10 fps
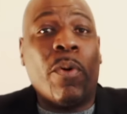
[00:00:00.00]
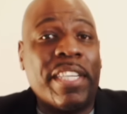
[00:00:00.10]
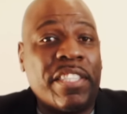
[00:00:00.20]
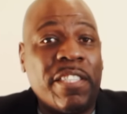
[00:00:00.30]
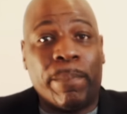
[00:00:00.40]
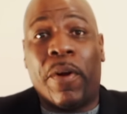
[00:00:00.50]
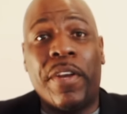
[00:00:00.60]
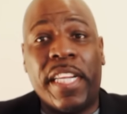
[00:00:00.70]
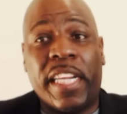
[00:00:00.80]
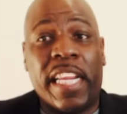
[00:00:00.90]
are questions
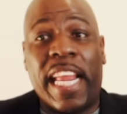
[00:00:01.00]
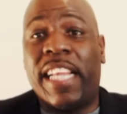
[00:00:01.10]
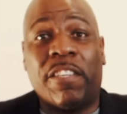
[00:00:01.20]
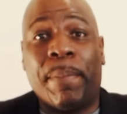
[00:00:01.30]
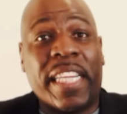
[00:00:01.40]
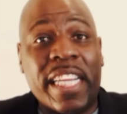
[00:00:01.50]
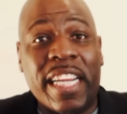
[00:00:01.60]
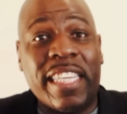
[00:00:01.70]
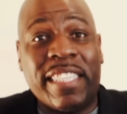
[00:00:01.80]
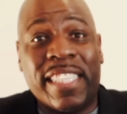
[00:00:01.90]
Bernie can answer
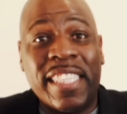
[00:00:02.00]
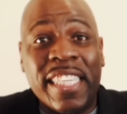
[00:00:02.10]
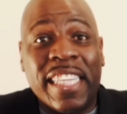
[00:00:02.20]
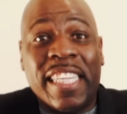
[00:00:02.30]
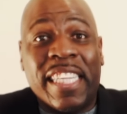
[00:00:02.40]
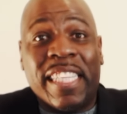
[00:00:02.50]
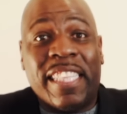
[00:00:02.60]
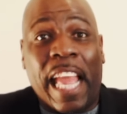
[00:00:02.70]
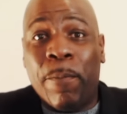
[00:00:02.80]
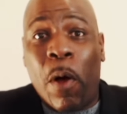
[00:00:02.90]
because
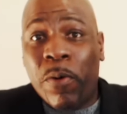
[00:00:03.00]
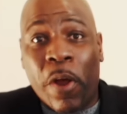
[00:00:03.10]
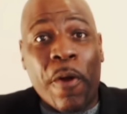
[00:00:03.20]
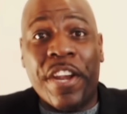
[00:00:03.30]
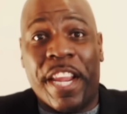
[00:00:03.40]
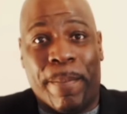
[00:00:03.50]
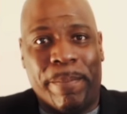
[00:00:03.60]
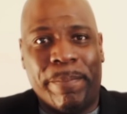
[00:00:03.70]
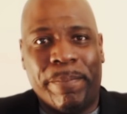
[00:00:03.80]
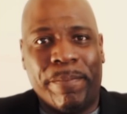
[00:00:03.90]
they won't hurt him.